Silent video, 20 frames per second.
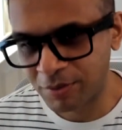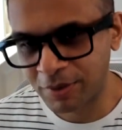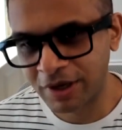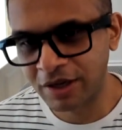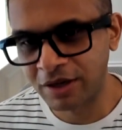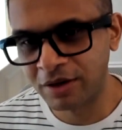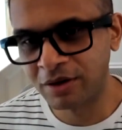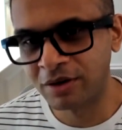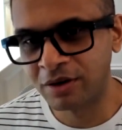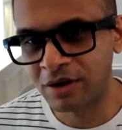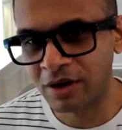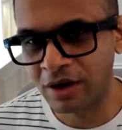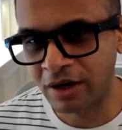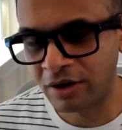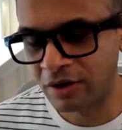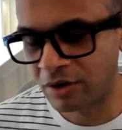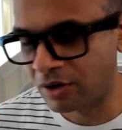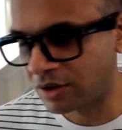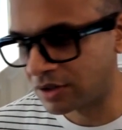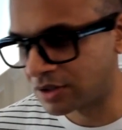Everybody
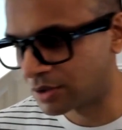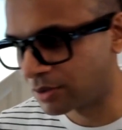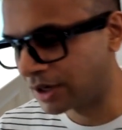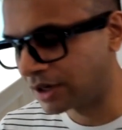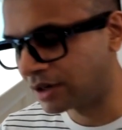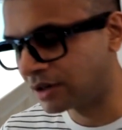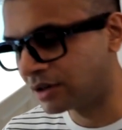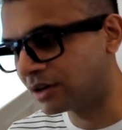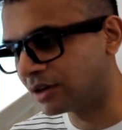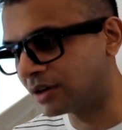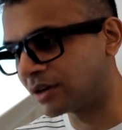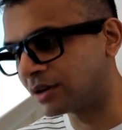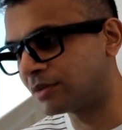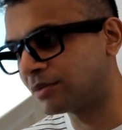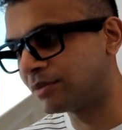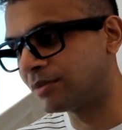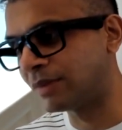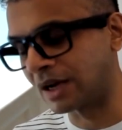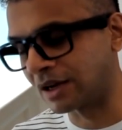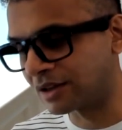tried to dissuade her
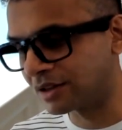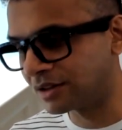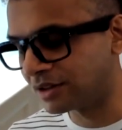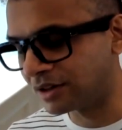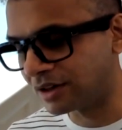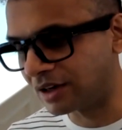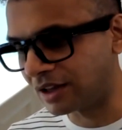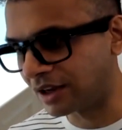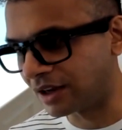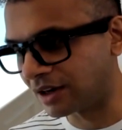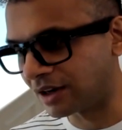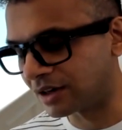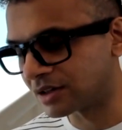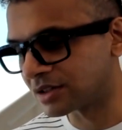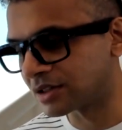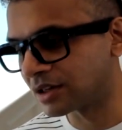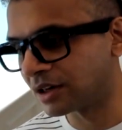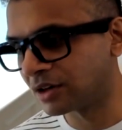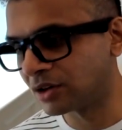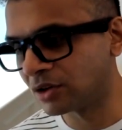back in the day
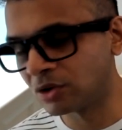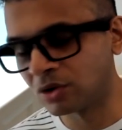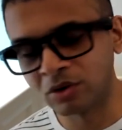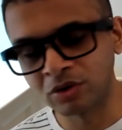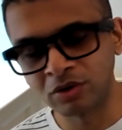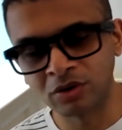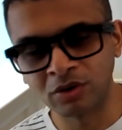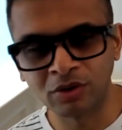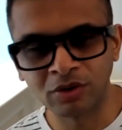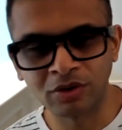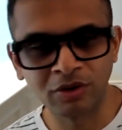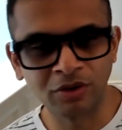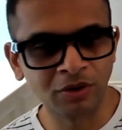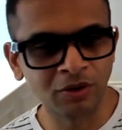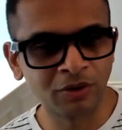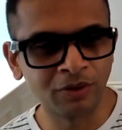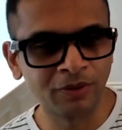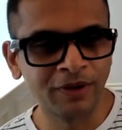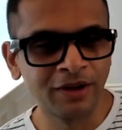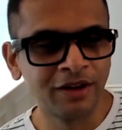and said, no, no,
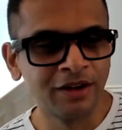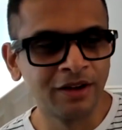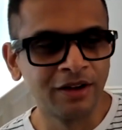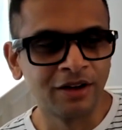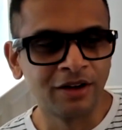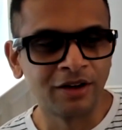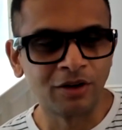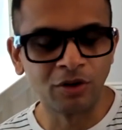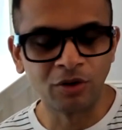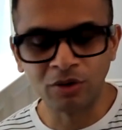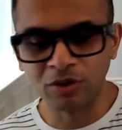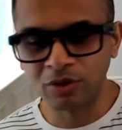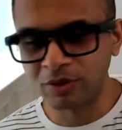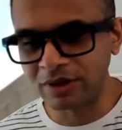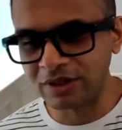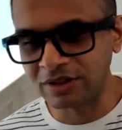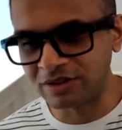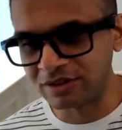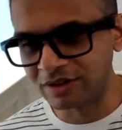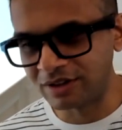don't
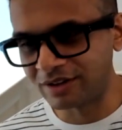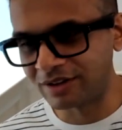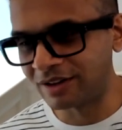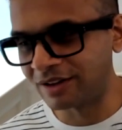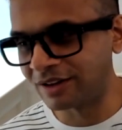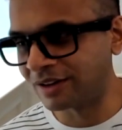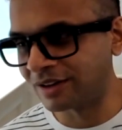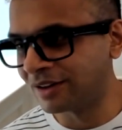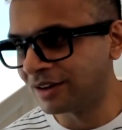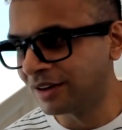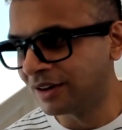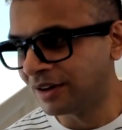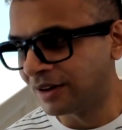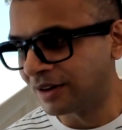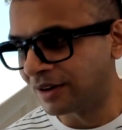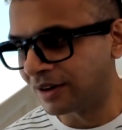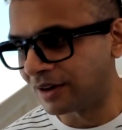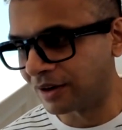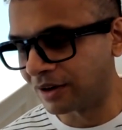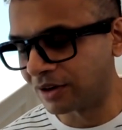do engineering.
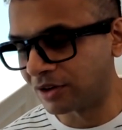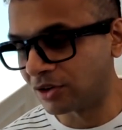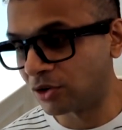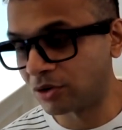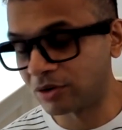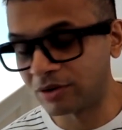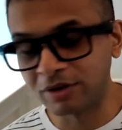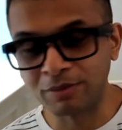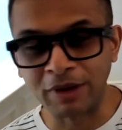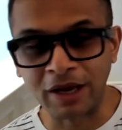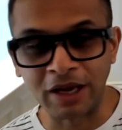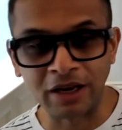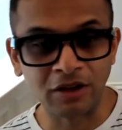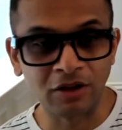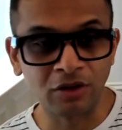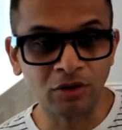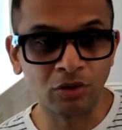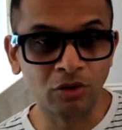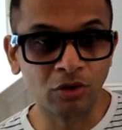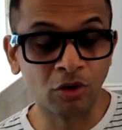No one will
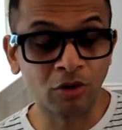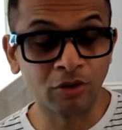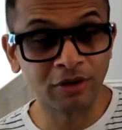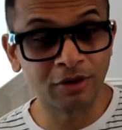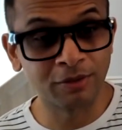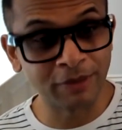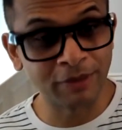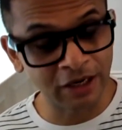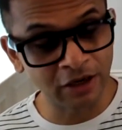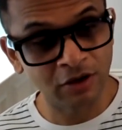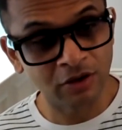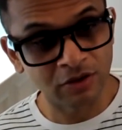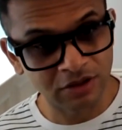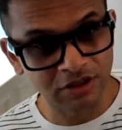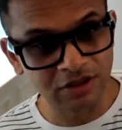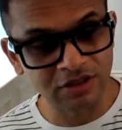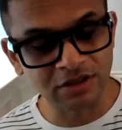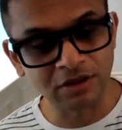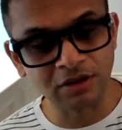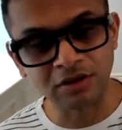marry you. No one will marry your
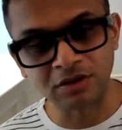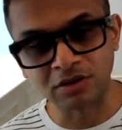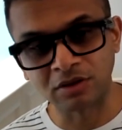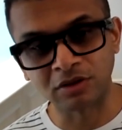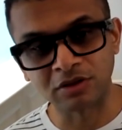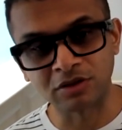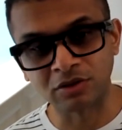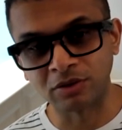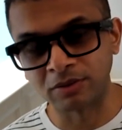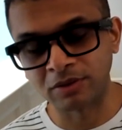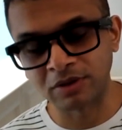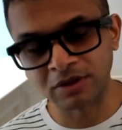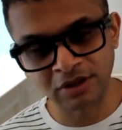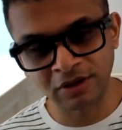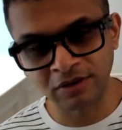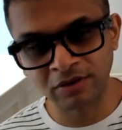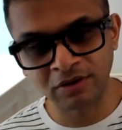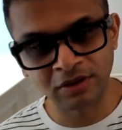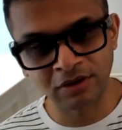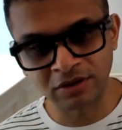sisters also
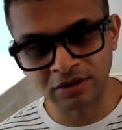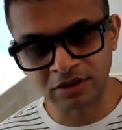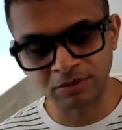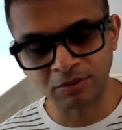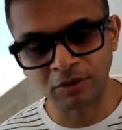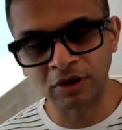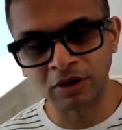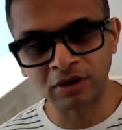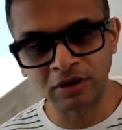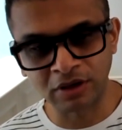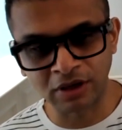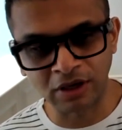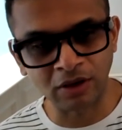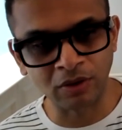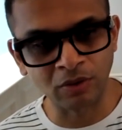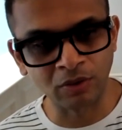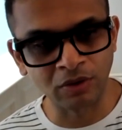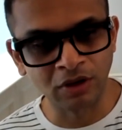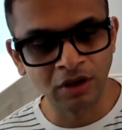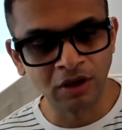because they're in a smaller
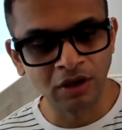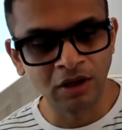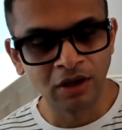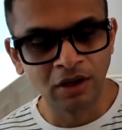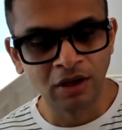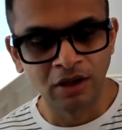town.